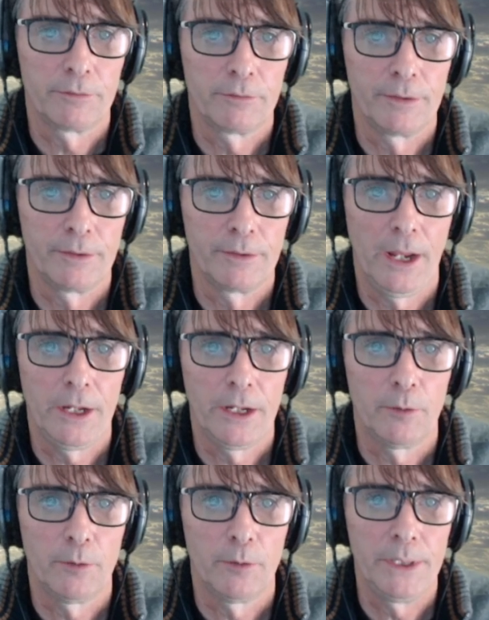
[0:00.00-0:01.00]
You have here
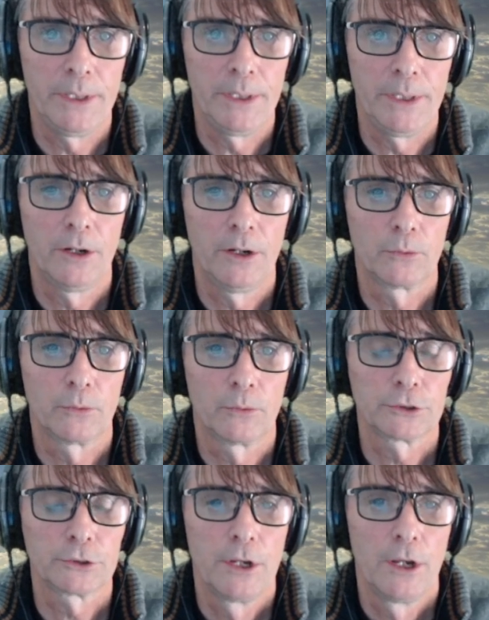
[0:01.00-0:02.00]
A and B, and of
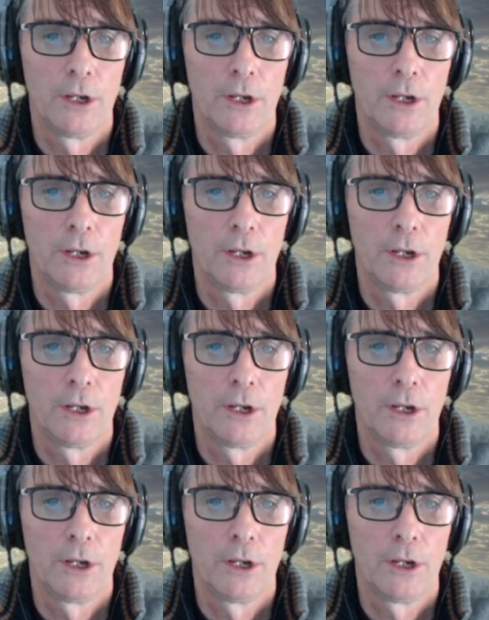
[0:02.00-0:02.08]
course